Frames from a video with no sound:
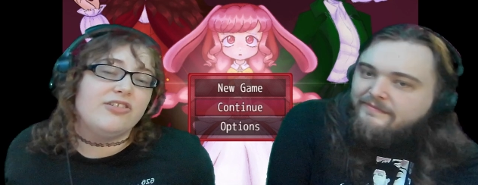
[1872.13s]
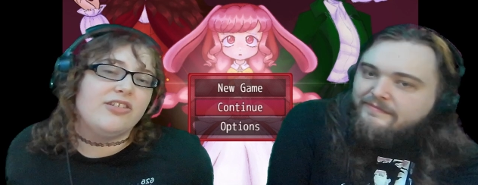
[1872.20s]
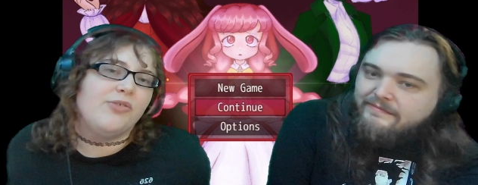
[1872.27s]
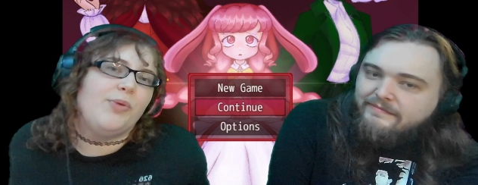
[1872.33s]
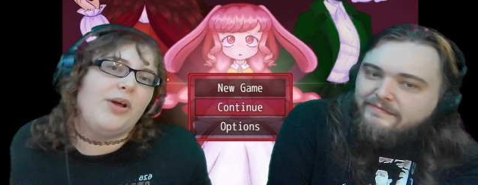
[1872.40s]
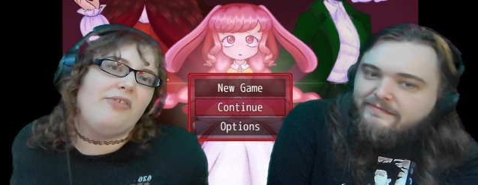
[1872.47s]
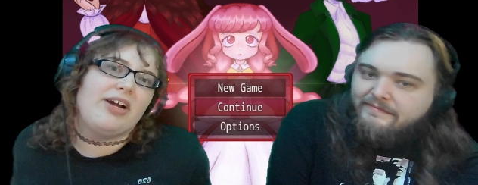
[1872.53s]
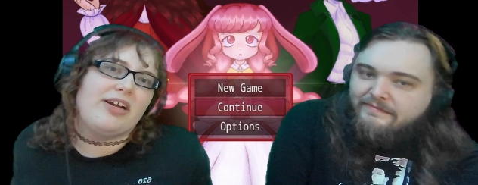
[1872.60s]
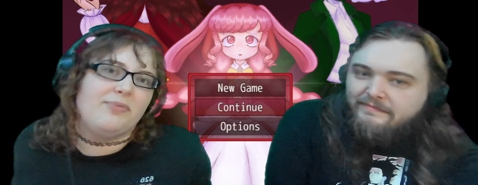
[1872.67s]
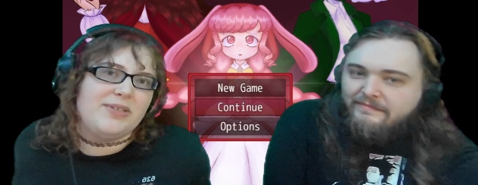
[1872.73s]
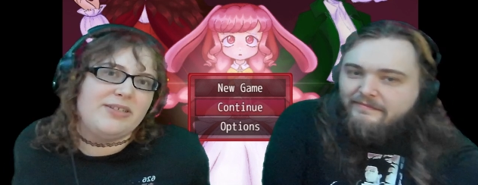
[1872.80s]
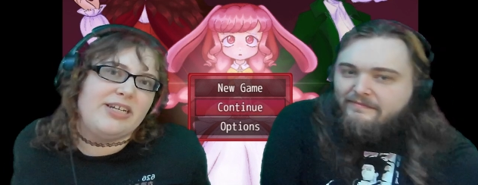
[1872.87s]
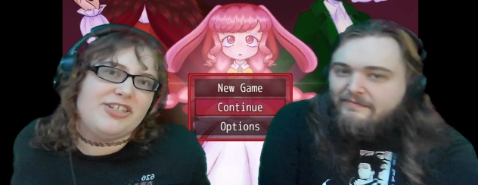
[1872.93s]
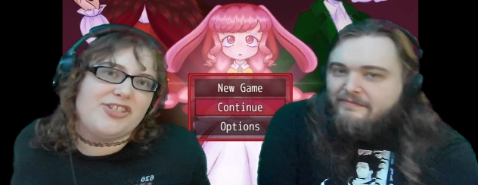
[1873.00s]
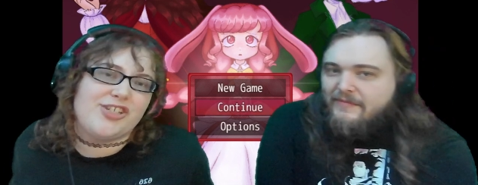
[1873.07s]
Speaker 1: are my
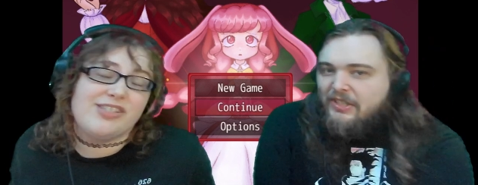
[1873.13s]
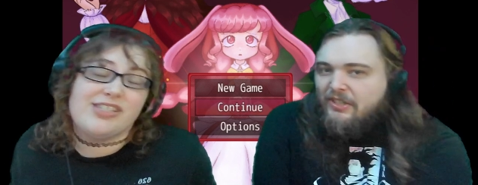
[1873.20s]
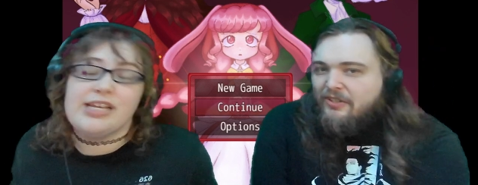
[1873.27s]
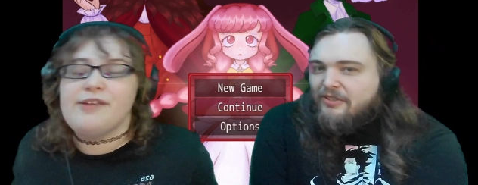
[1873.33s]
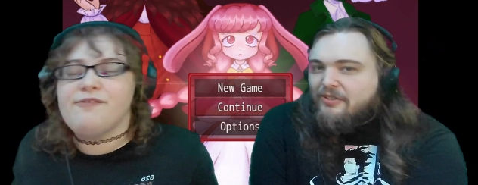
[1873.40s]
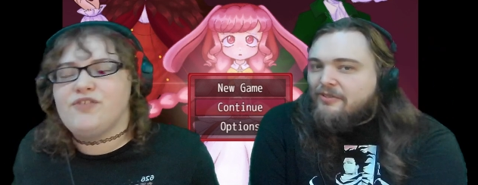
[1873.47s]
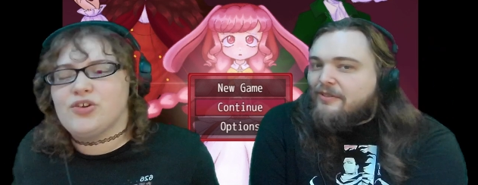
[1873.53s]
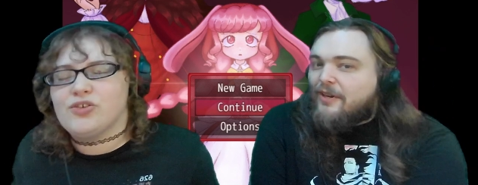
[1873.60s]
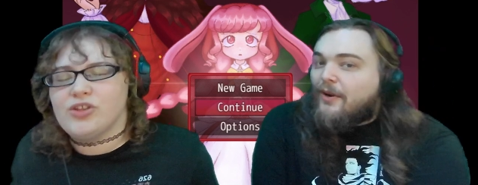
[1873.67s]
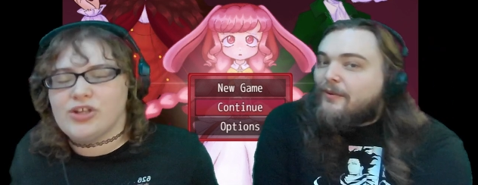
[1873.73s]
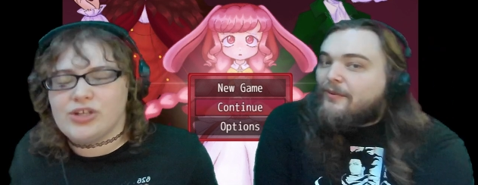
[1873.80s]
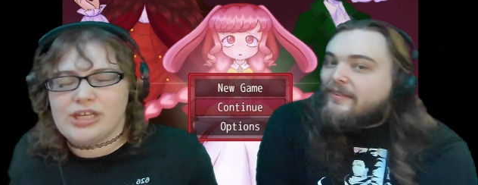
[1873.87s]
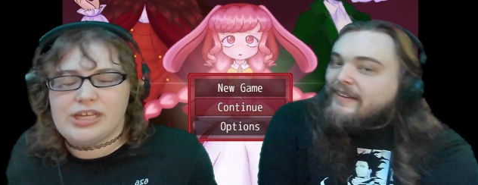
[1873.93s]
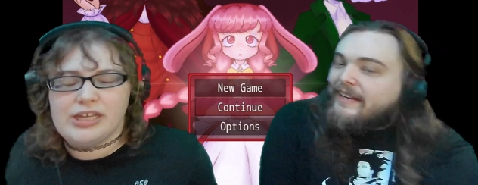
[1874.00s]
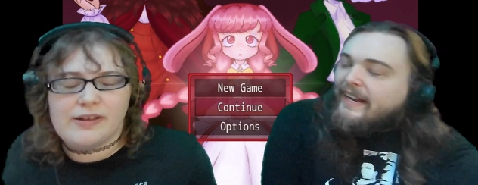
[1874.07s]
recommendations or if you're
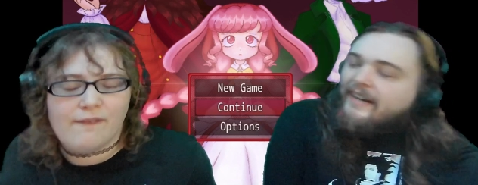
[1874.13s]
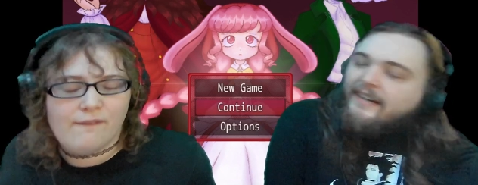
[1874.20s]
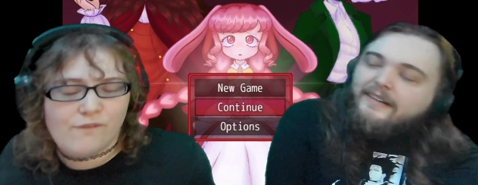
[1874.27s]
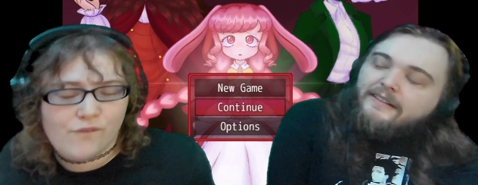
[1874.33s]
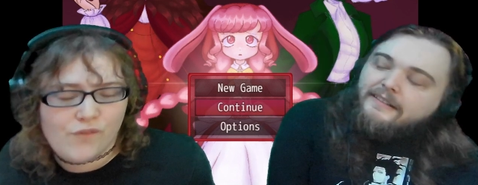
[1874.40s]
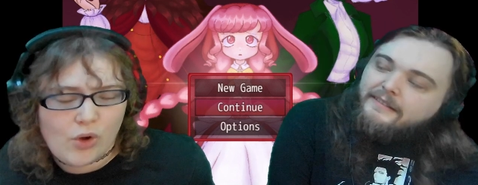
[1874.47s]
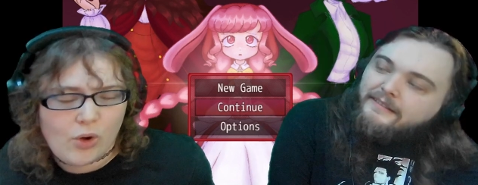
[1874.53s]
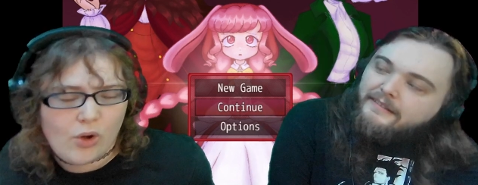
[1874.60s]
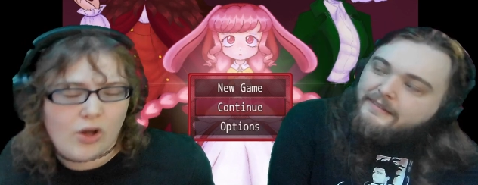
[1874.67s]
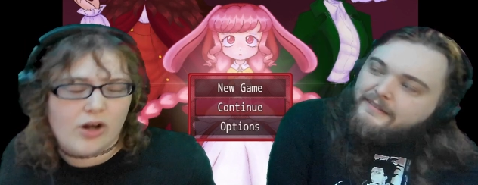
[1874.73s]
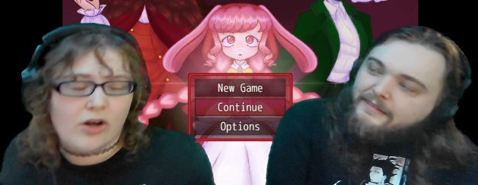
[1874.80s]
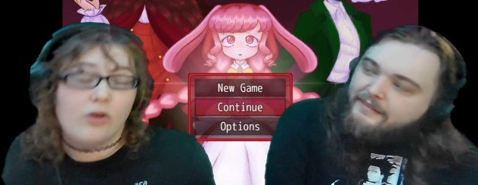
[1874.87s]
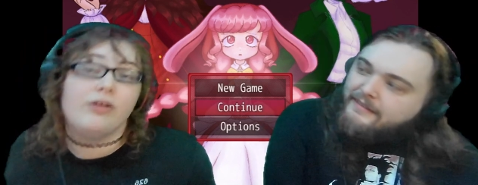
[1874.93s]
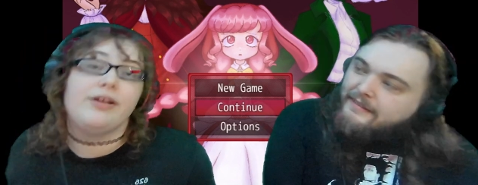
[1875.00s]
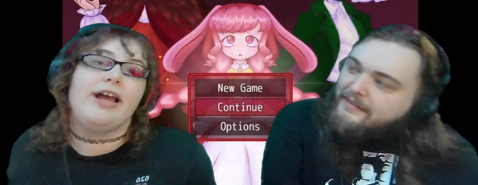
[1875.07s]
looking scare.
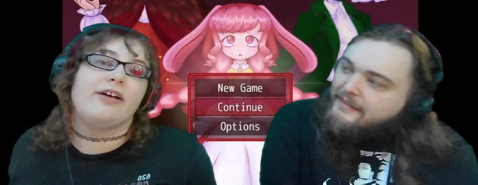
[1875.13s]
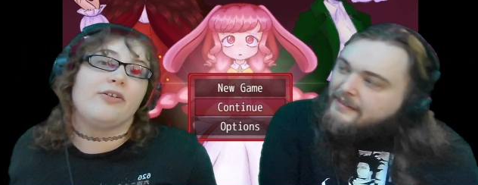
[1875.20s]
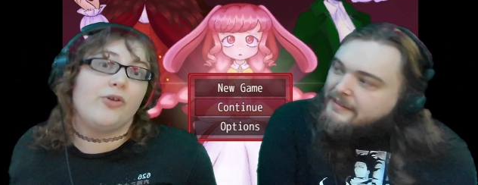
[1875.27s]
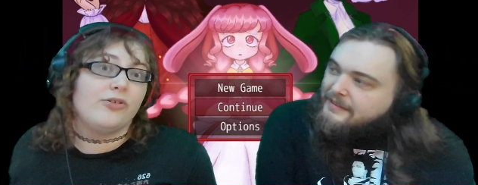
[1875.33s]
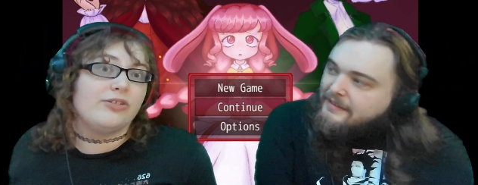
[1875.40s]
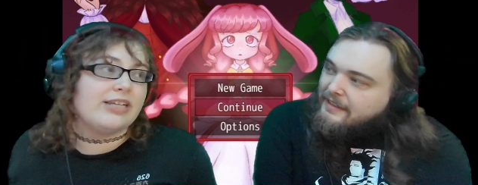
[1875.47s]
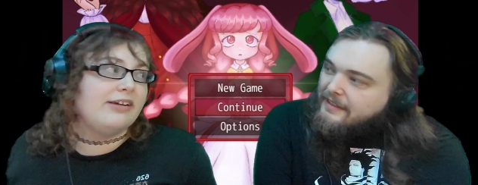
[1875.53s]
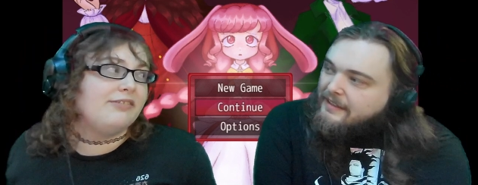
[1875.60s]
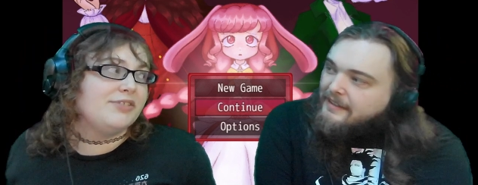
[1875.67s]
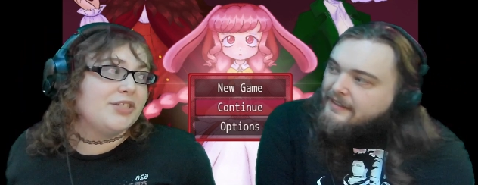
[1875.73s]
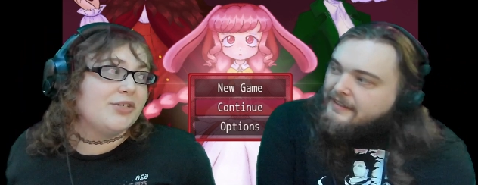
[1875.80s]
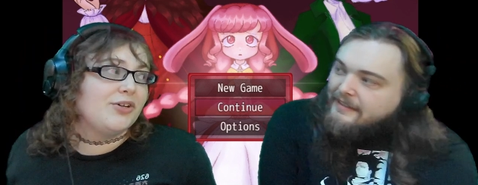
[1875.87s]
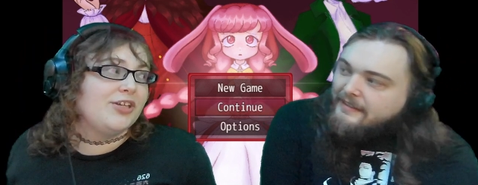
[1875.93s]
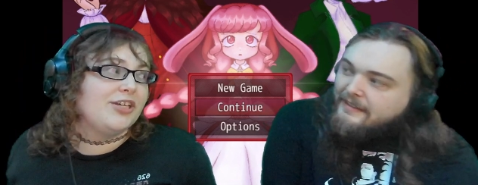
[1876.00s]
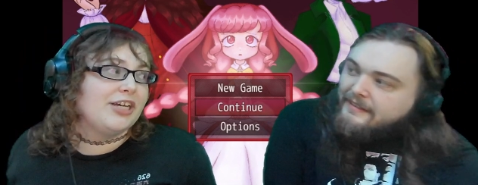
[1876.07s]
for. Oh yeah, Crow Scare was
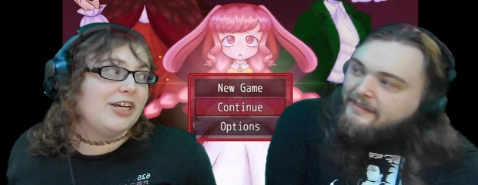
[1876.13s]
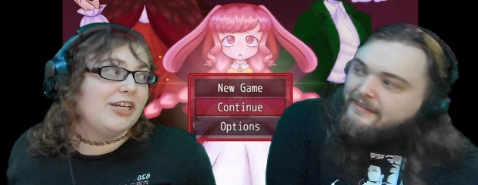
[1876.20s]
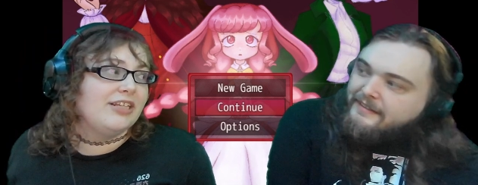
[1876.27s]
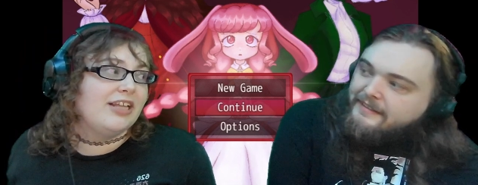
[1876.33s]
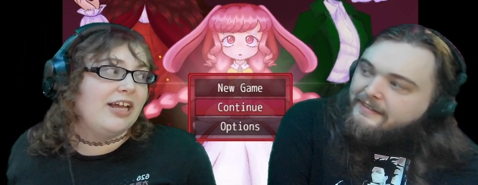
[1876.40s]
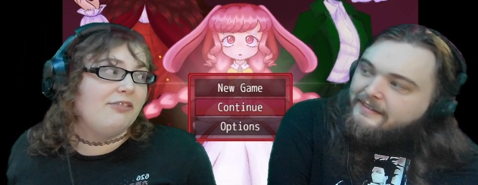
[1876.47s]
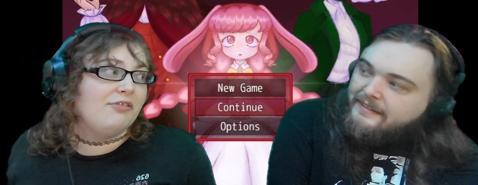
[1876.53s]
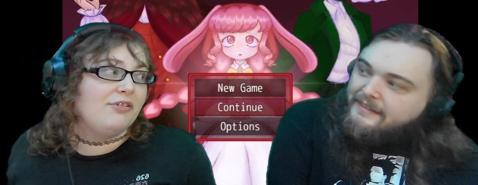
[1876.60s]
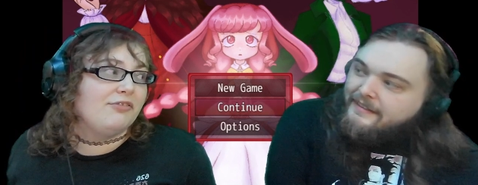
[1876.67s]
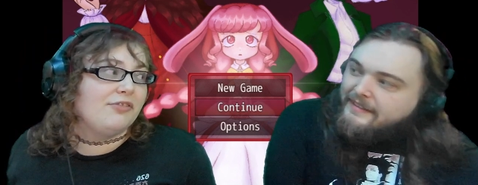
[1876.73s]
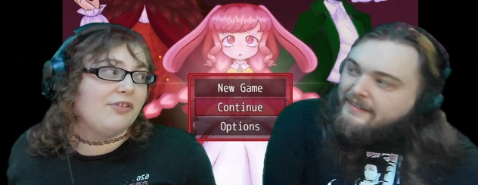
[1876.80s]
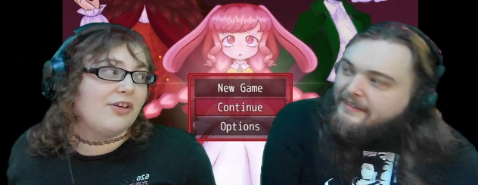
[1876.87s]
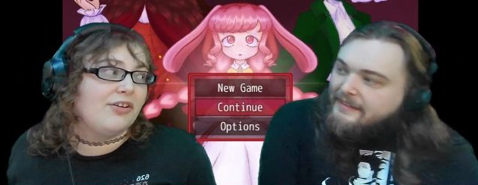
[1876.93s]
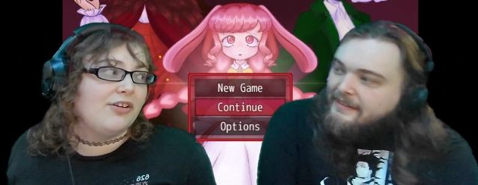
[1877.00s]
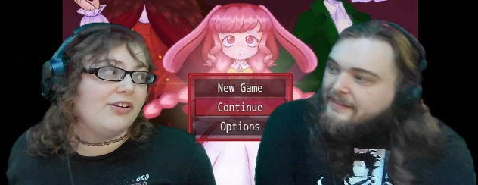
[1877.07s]
really good. That was
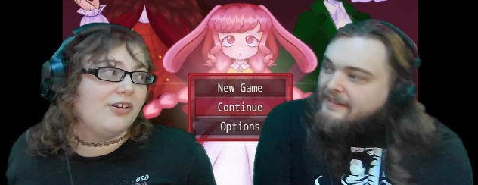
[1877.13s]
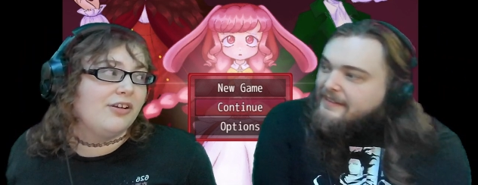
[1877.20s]
good.